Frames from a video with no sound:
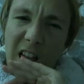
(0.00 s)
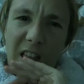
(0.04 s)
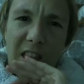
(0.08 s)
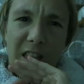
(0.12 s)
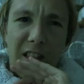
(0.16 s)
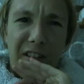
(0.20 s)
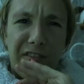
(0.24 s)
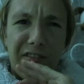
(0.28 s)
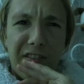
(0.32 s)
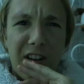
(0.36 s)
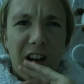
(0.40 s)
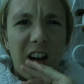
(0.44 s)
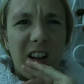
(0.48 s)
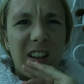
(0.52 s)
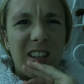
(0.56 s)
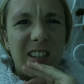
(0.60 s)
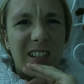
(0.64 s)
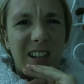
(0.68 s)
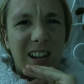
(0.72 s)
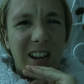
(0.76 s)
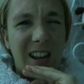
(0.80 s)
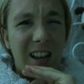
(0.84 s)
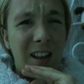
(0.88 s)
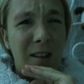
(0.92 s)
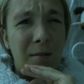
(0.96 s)
The
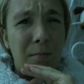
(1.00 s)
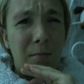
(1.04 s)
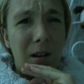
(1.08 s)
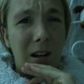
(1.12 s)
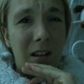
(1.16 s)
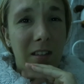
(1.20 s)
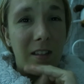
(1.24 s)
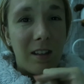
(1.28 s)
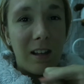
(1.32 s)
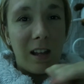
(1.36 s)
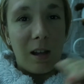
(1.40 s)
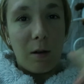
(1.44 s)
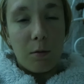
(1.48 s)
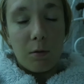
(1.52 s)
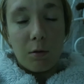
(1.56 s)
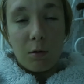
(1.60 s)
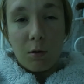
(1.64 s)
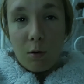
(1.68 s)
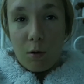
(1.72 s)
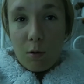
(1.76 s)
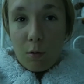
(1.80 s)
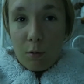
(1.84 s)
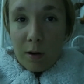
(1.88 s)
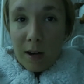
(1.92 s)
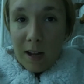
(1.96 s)
First Team, I think it was
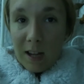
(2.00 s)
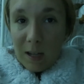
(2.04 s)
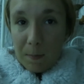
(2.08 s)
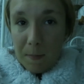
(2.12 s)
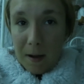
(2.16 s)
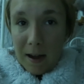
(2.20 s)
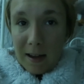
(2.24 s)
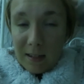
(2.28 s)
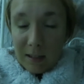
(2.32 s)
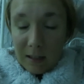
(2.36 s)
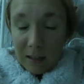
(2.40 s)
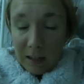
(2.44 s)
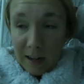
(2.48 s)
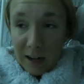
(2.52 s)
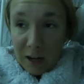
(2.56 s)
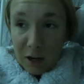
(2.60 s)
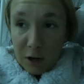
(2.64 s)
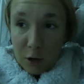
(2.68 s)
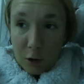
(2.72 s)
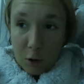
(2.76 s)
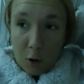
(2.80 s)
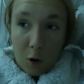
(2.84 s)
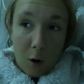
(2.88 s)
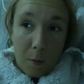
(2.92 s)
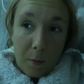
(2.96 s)
called. It's basically a
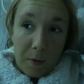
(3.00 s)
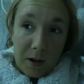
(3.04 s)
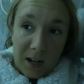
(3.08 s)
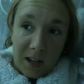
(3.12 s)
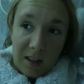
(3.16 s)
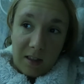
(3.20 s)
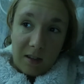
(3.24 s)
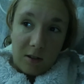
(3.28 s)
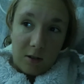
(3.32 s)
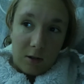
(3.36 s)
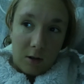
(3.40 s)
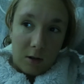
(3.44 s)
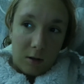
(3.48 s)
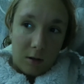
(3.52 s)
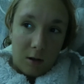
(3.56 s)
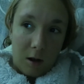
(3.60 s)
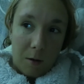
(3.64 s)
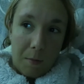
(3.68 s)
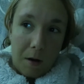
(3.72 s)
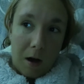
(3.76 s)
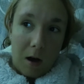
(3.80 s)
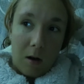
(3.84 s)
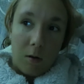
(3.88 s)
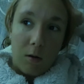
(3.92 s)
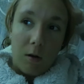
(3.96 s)
new comedy that's just
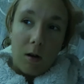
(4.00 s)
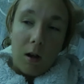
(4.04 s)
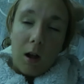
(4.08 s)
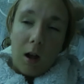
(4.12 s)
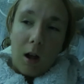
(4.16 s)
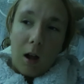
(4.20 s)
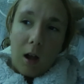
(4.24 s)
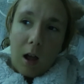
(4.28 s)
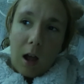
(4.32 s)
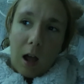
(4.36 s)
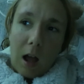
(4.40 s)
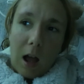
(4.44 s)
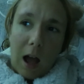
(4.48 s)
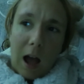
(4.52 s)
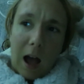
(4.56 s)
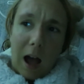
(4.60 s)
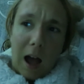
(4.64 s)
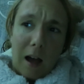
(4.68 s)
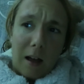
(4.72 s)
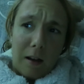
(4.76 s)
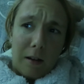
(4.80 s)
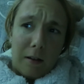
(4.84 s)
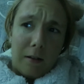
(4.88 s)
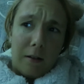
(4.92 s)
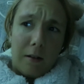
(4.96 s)
come out,
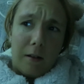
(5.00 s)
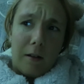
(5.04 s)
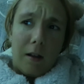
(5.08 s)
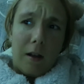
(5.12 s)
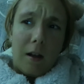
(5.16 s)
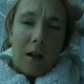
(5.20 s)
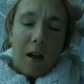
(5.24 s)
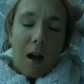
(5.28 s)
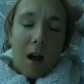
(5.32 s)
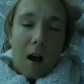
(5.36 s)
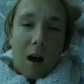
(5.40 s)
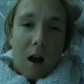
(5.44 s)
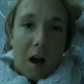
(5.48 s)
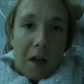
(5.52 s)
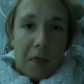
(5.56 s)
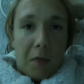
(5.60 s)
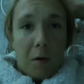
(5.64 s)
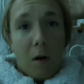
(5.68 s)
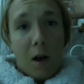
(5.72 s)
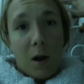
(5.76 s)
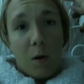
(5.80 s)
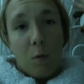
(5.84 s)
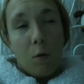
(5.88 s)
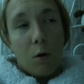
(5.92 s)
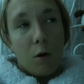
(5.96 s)
and I
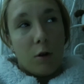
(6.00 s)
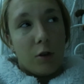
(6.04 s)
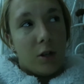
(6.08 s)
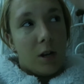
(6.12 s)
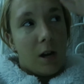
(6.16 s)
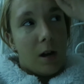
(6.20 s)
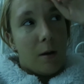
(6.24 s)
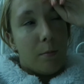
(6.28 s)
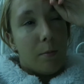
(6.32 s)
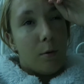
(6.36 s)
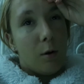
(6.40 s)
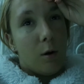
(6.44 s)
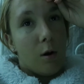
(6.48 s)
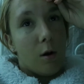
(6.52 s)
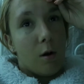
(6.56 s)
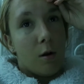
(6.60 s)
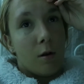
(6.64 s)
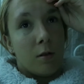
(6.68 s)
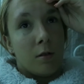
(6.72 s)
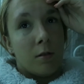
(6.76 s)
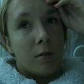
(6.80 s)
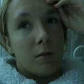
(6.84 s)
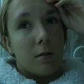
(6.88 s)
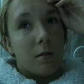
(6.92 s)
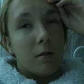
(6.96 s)
thought I'd watch it
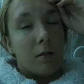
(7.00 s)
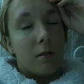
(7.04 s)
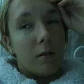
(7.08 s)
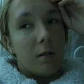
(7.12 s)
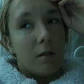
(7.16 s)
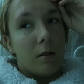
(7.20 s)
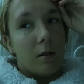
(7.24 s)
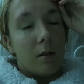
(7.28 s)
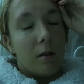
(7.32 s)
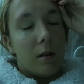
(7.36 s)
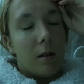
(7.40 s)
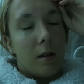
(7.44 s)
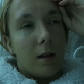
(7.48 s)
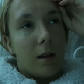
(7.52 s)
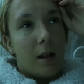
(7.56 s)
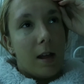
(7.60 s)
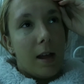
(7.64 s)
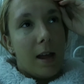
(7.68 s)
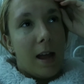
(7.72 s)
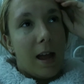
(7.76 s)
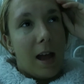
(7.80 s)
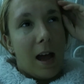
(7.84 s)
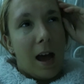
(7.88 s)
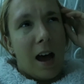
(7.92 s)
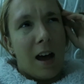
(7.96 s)
because
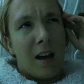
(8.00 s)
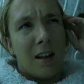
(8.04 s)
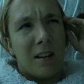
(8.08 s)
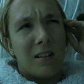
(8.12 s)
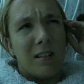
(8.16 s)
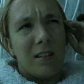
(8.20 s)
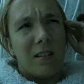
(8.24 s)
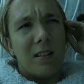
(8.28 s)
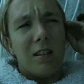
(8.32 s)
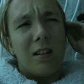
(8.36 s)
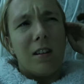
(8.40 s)
it had